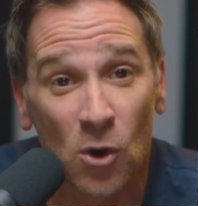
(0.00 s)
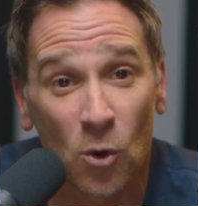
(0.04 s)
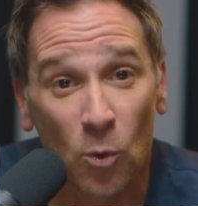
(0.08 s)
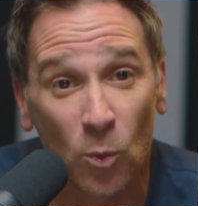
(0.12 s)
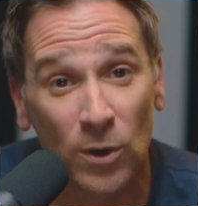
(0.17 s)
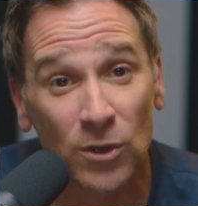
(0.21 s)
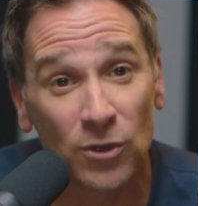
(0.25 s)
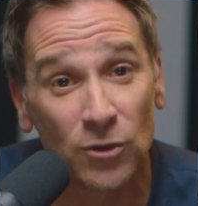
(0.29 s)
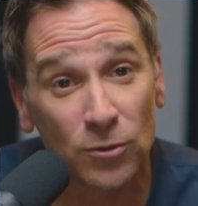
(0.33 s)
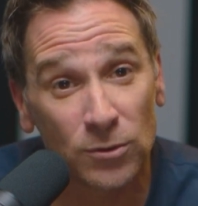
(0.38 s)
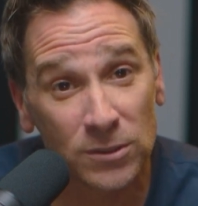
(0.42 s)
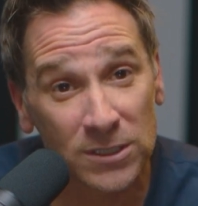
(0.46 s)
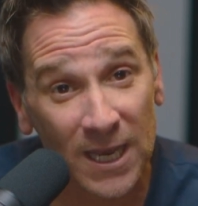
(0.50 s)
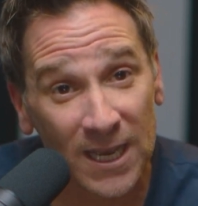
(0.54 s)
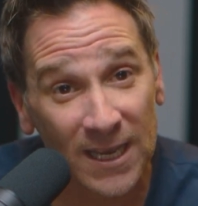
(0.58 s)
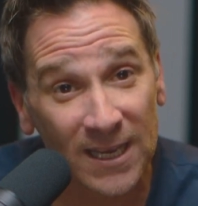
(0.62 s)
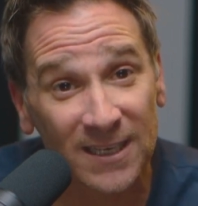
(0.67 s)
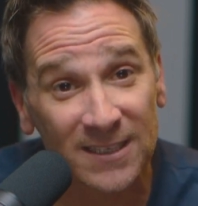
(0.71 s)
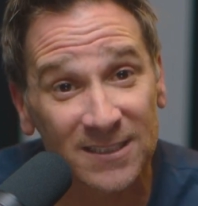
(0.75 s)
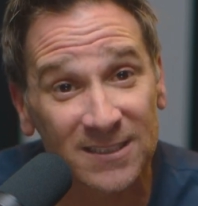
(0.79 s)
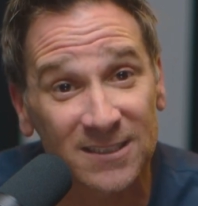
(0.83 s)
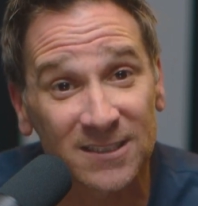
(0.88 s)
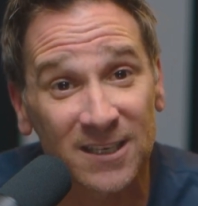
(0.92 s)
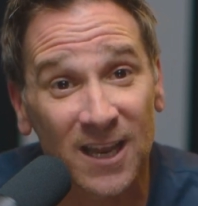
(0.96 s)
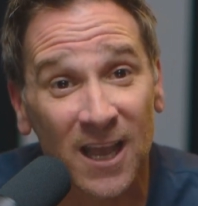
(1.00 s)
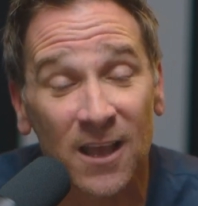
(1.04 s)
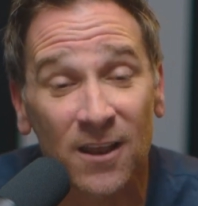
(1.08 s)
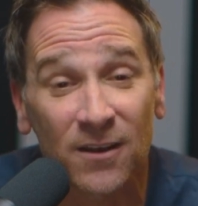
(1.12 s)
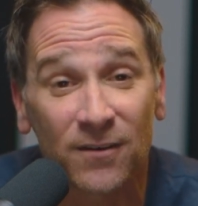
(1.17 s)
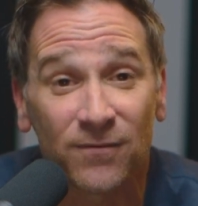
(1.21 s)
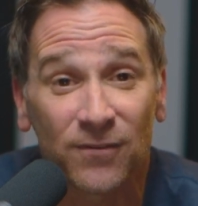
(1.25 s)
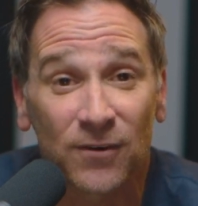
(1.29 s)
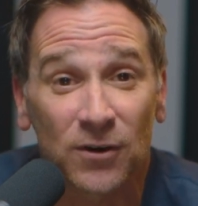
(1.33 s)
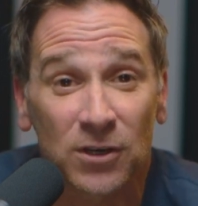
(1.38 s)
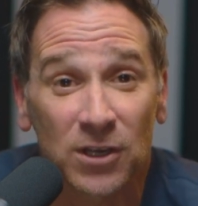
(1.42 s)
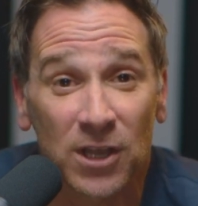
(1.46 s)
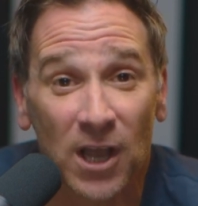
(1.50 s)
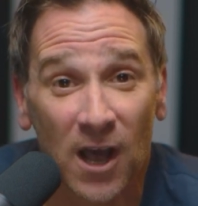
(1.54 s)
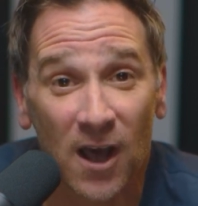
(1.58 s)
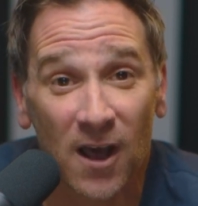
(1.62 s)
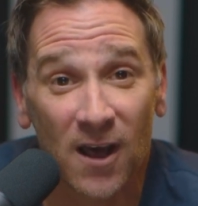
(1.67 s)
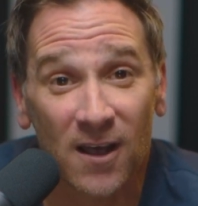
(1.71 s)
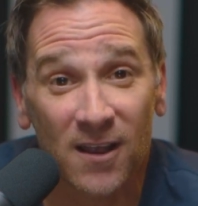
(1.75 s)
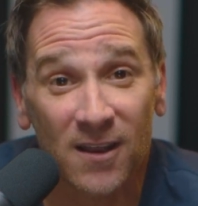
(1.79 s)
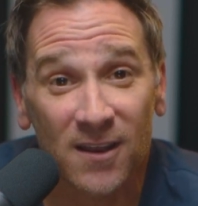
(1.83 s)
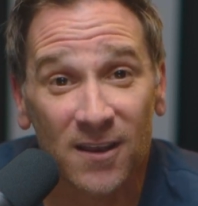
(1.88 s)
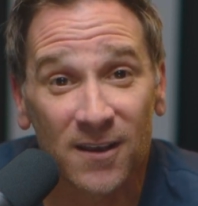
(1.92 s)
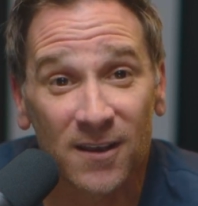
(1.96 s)
When you take a stand for
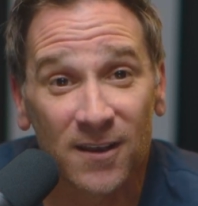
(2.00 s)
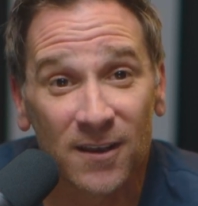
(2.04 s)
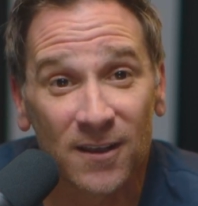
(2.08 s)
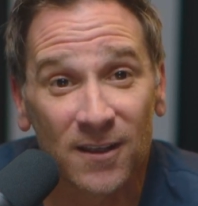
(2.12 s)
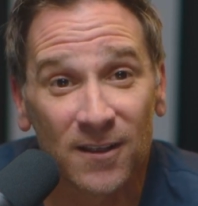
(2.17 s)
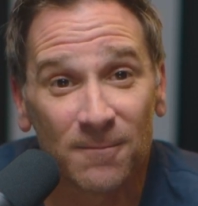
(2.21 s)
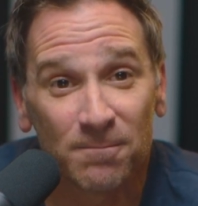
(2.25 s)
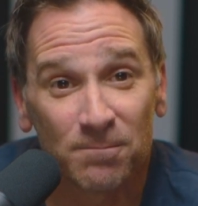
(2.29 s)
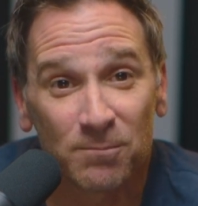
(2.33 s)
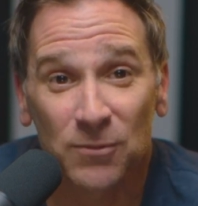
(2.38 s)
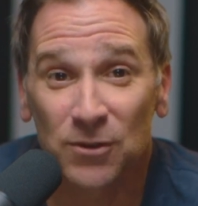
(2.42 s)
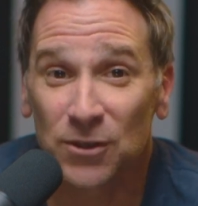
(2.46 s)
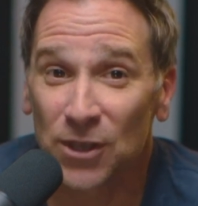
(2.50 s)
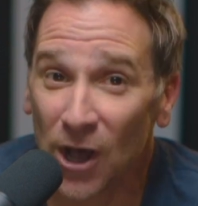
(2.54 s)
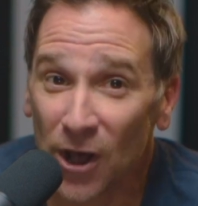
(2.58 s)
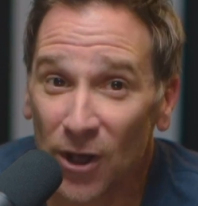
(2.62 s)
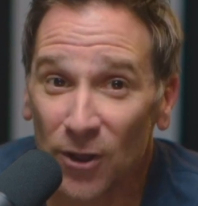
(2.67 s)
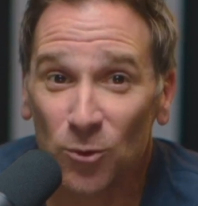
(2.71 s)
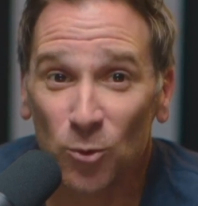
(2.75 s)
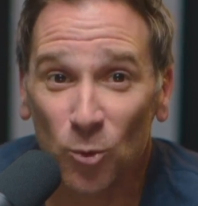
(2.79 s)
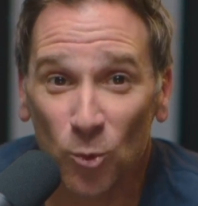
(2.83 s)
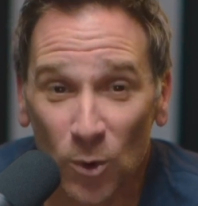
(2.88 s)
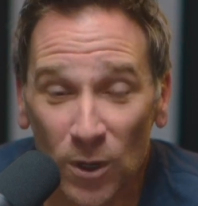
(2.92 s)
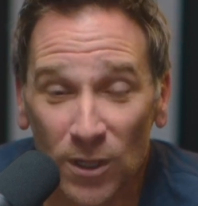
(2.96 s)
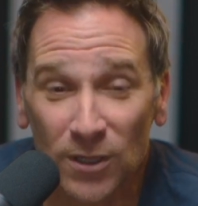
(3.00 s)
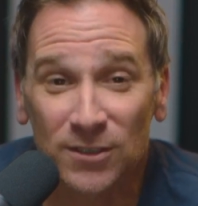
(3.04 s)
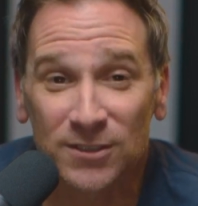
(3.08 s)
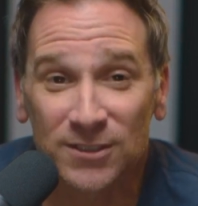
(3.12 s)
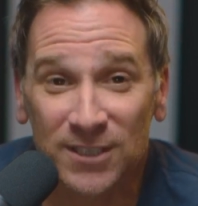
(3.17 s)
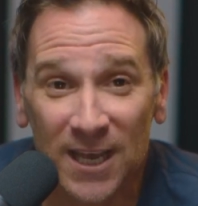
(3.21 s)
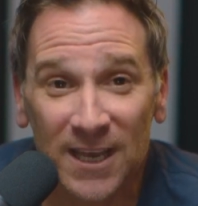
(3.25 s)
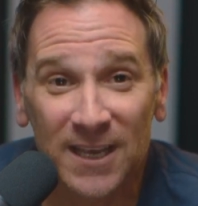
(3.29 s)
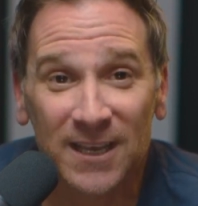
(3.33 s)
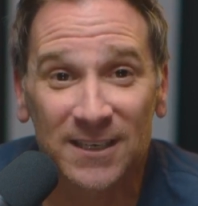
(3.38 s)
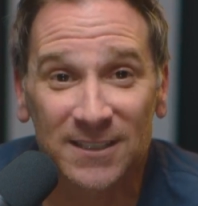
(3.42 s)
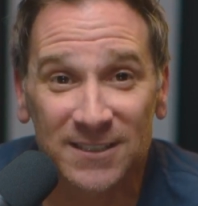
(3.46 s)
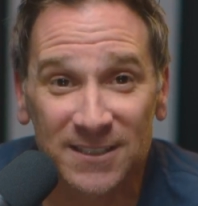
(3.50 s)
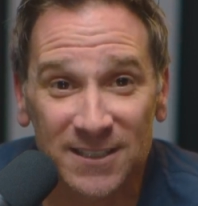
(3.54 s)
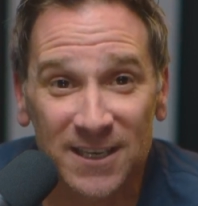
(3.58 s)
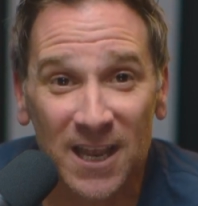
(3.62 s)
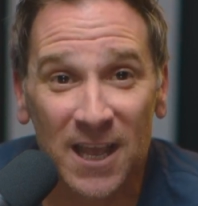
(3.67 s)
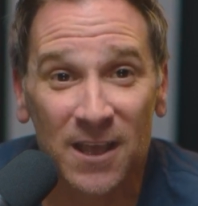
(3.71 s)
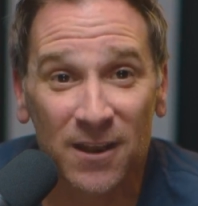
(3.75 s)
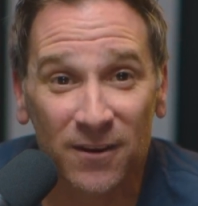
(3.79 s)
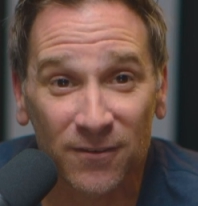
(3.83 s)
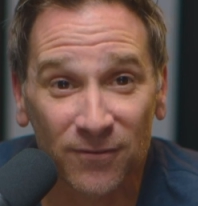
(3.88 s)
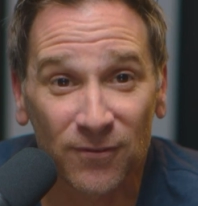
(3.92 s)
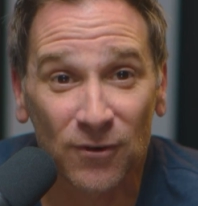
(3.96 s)
God, God will take a
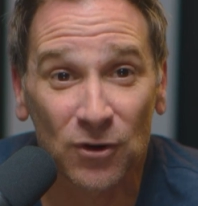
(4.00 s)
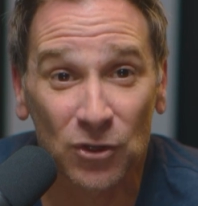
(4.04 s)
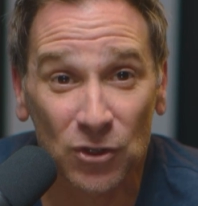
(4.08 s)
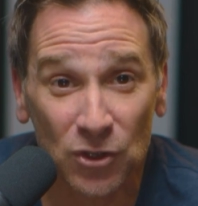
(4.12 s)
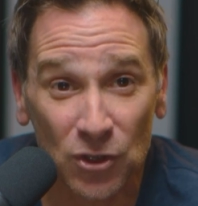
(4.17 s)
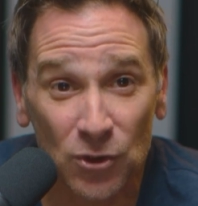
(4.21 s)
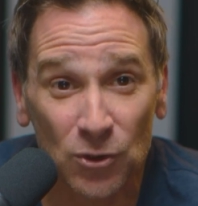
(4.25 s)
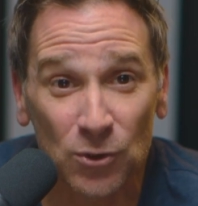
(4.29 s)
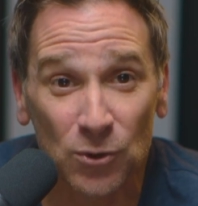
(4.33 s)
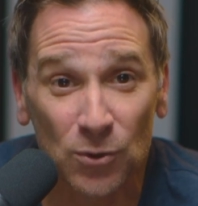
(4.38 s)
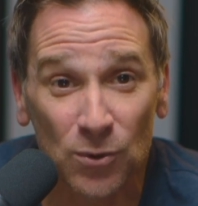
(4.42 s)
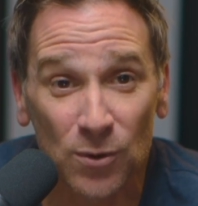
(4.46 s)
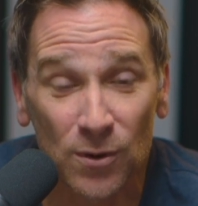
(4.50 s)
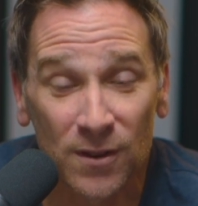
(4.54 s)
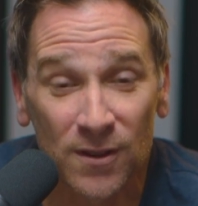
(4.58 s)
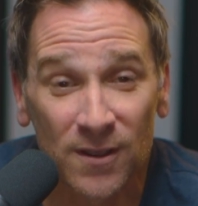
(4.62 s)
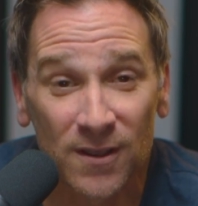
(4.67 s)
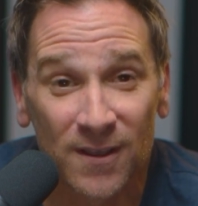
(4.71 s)
stand for you.